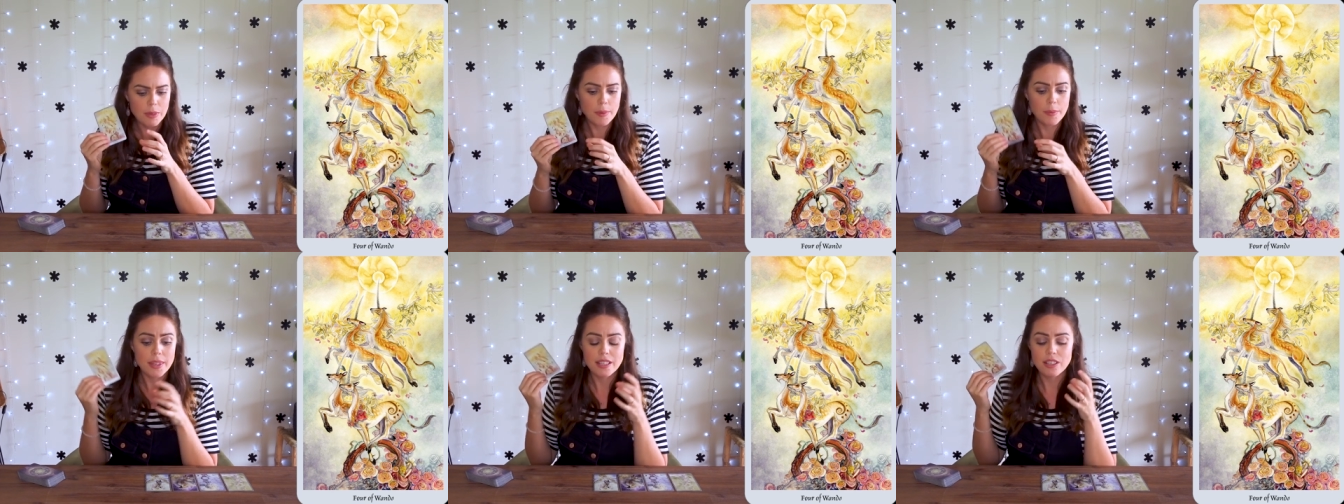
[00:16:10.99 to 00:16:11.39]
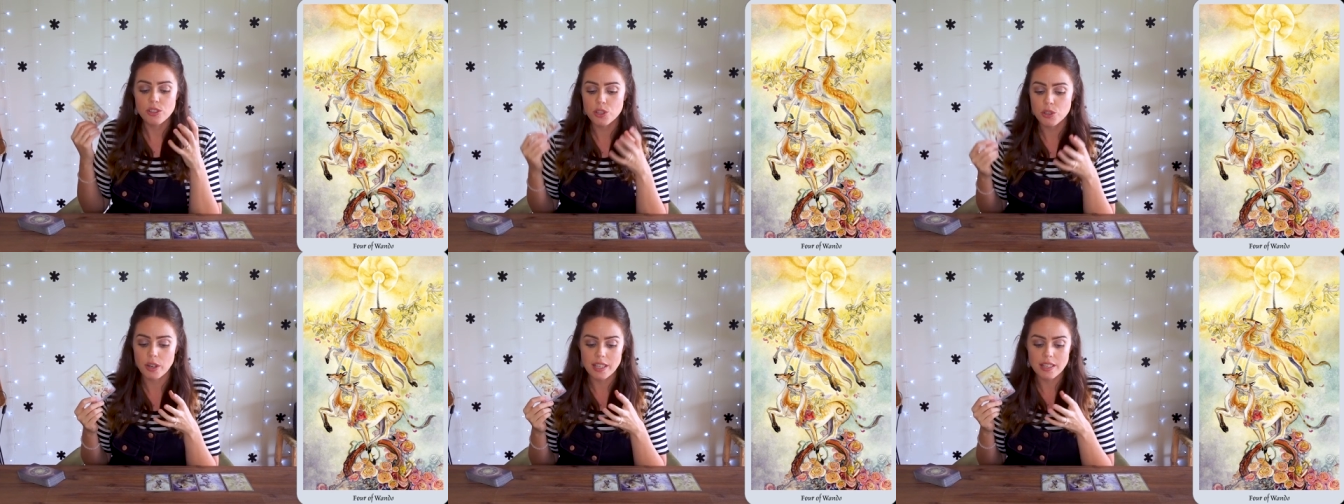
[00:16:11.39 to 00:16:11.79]
Maybe this
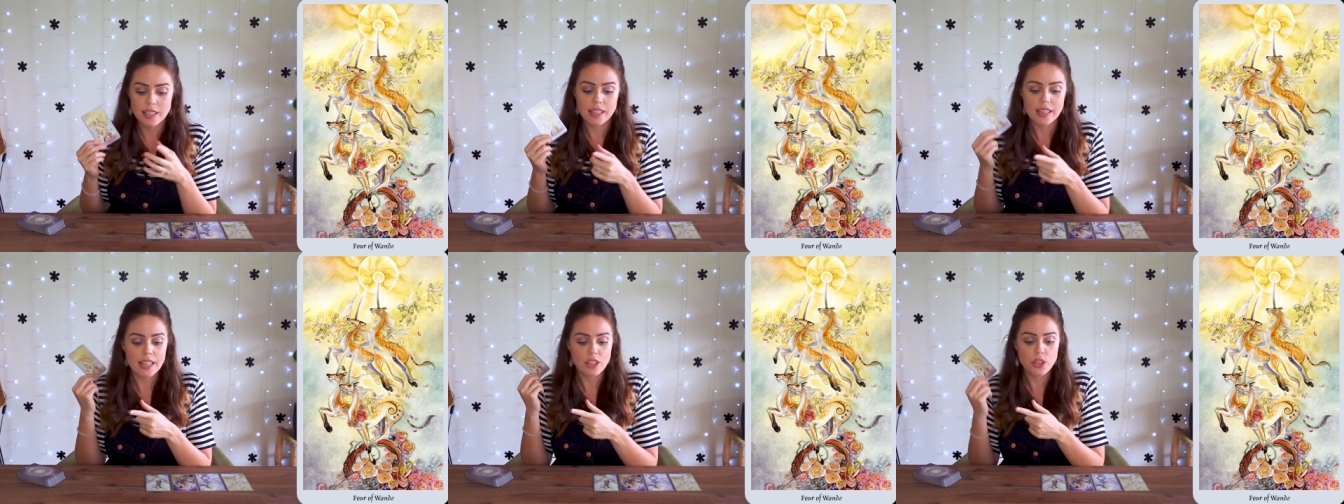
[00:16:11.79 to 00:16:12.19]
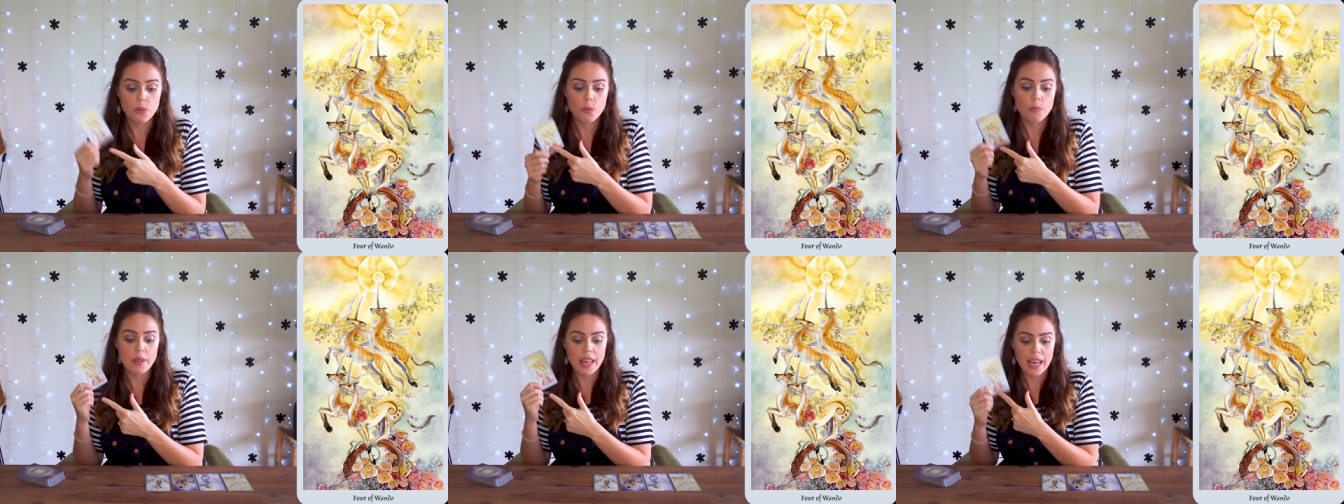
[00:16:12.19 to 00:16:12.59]
is trusting that you
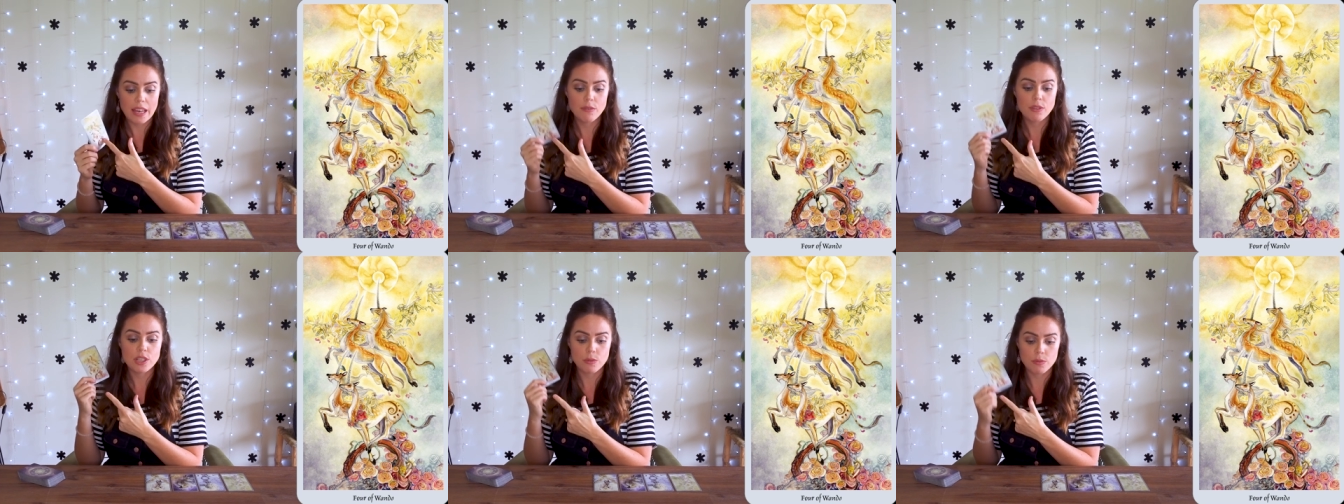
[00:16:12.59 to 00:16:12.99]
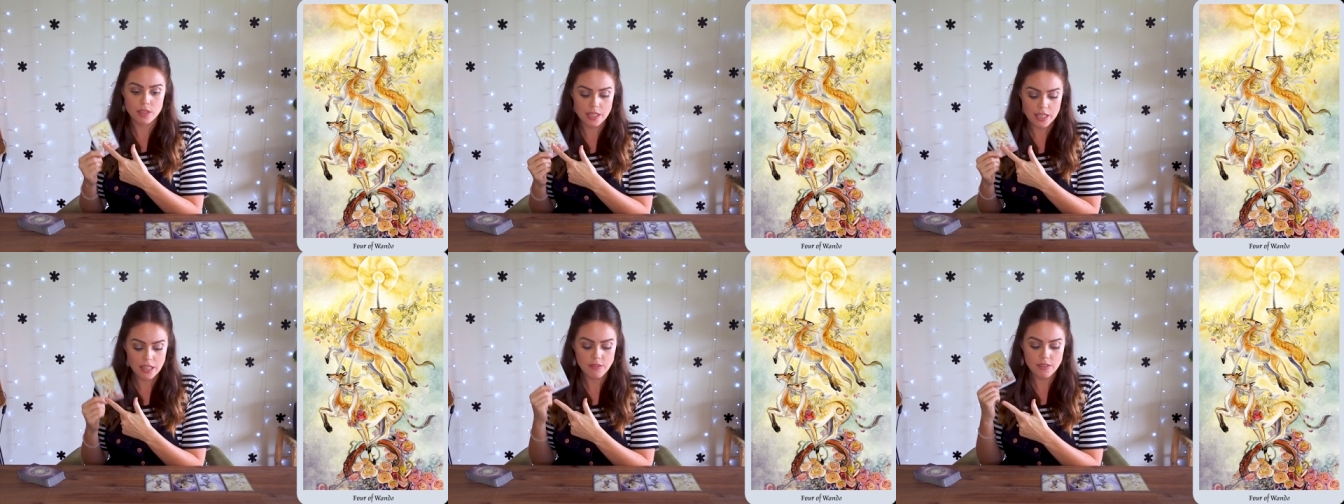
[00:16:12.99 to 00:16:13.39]
will be able to
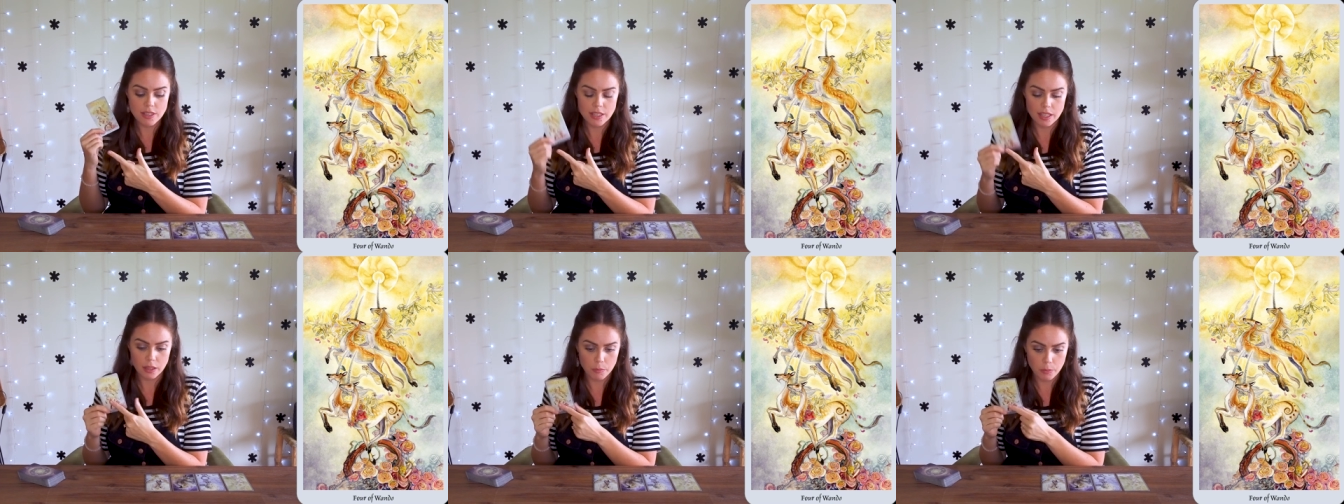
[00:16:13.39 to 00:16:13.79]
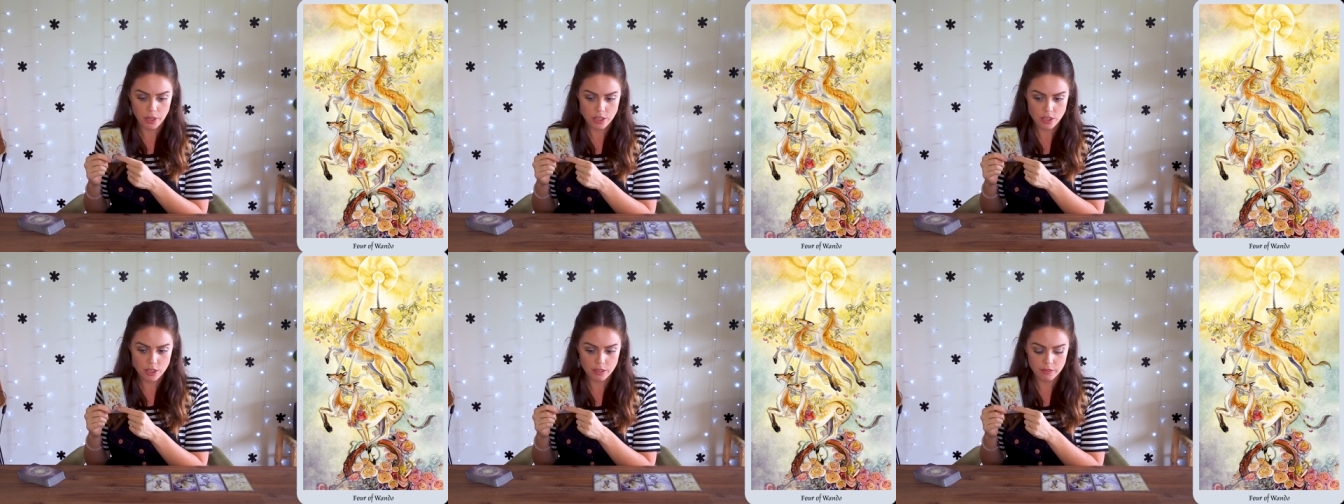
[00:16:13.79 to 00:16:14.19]
receive the
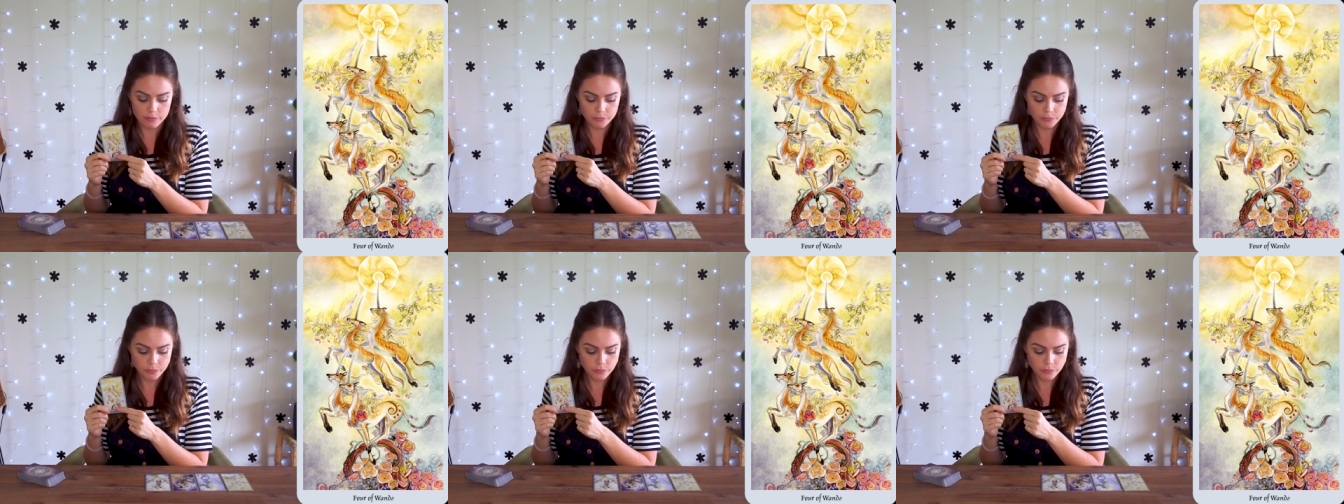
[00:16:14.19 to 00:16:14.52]
celebration.